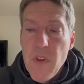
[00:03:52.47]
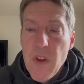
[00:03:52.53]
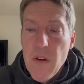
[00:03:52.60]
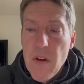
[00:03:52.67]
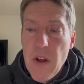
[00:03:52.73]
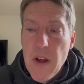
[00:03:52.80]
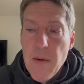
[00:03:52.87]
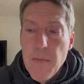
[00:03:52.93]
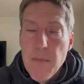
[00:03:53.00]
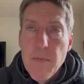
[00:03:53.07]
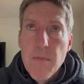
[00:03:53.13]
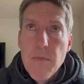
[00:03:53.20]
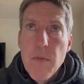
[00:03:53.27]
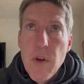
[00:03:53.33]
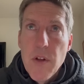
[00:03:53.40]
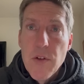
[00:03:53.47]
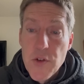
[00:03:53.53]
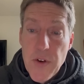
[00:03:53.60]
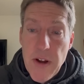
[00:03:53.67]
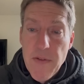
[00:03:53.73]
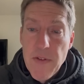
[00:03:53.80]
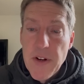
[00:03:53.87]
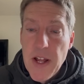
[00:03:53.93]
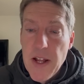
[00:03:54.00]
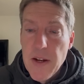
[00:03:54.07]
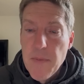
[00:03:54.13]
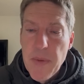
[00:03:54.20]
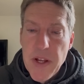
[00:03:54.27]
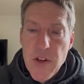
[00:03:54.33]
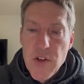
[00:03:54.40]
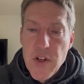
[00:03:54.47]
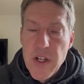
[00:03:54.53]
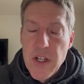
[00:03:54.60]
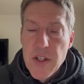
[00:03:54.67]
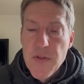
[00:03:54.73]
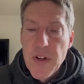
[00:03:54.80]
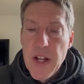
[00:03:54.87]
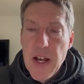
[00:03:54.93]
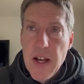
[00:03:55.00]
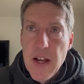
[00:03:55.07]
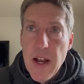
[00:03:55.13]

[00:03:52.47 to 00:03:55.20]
at the Stretford end. Big cheers for that.